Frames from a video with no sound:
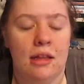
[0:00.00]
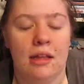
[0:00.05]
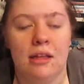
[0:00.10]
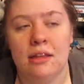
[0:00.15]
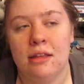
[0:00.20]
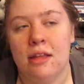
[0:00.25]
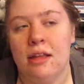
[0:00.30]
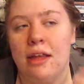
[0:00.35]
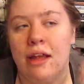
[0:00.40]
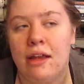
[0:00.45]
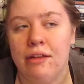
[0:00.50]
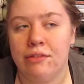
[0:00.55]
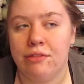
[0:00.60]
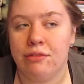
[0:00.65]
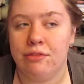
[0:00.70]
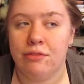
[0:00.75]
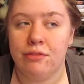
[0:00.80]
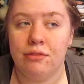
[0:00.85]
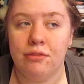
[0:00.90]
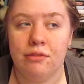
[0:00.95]
like they
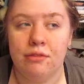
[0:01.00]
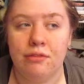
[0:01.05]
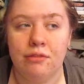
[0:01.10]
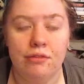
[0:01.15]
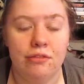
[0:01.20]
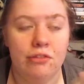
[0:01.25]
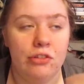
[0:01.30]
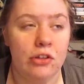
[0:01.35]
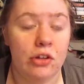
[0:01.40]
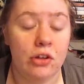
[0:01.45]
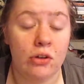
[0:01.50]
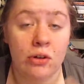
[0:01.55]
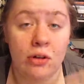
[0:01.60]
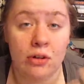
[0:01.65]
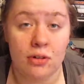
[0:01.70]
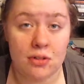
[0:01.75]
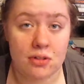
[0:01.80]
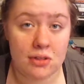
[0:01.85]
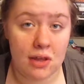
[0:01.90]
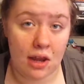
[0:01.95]
have
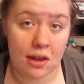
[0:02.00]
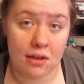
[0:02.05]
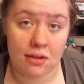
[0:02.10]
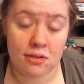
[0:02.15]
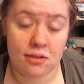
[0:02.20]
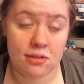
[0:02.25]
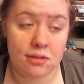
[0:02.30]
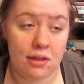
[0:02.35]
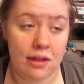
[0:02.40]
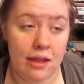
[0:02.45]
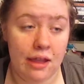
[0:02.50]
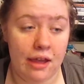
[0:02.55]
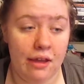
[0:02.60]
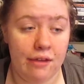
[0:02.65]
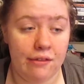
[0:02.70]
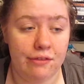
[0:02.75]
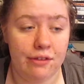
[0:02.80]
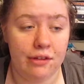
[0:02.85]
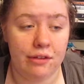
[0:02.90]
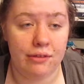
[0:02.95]
floral scents. They
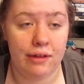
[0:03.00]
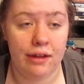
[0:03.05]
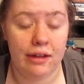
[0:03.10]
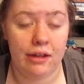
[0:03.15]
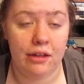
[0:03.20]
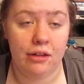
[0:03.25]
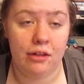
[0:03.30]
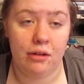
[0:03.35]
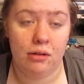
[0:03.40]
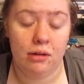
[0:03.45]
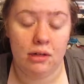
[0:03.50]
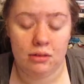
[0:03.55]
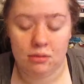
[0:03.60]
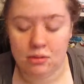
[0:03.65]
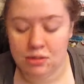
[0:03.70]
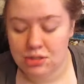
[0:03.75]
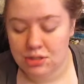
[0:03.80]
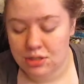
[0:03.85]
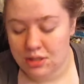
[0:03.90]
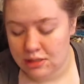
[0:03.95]
have their regular one,
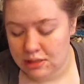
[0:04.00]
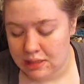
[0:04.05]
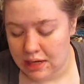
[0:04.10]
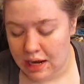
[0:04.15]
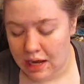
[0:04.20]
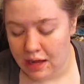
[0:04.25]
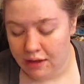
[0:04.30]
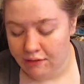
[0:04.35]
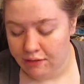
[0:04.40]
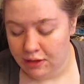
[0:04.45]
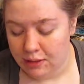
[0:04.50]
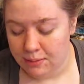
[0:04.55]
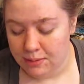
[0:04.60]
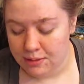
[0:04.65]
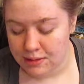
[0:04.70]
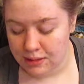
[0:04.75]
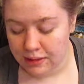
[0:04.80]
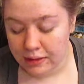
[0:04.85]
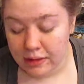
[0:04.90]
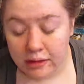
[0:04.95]
which doesn't have any
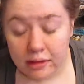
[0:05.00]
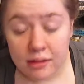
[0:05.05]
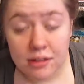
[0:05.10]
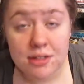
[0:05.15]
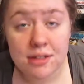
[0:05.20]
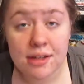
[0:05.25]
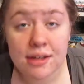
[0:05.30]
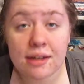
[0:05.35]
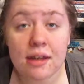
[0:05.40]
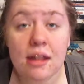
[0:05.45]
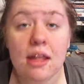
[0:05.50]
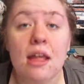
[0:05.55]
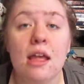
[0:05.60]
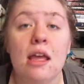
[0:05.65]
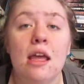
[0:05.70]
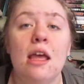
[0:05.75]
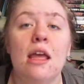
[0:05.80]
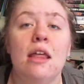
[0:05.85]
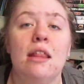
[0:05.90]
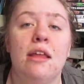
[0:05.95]
particular scent.
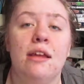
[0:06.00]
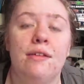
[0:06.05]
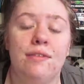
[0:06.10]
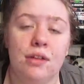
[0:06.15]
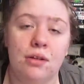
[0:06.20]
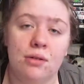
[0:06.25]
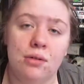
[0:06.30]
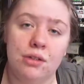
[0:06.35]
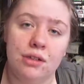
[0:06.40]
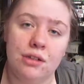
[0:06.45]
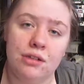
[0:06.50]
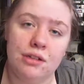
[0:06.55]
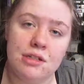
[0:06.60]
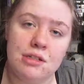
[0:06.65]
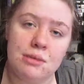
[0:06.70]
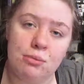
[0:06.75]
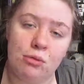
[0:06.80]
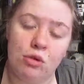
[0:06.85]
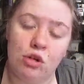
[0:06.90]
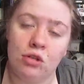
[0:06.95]
They have the Cool and
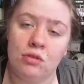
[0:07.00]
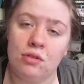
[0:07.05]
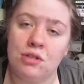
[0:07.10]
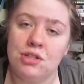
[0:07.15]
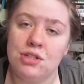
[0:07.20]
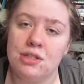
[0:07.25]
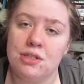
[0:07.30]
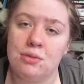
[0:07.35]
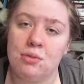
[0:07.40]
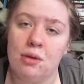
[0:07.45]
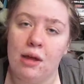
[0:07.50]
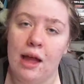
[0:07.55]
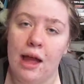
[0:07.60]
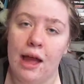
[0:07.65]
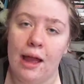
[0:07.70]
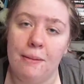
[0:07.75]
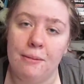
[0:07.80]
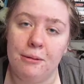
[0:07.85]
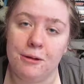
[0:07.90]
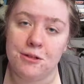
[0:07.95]
Crisp one, which is what
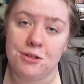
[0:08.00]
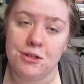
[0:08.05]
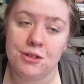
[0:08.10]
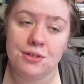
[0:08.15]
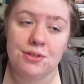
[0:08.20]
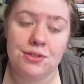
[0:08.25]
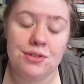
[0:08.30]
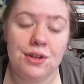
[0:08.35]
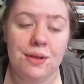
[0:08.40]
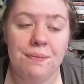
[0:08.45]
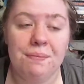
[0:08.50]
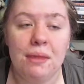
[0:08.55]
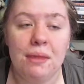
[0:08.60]
I purchased.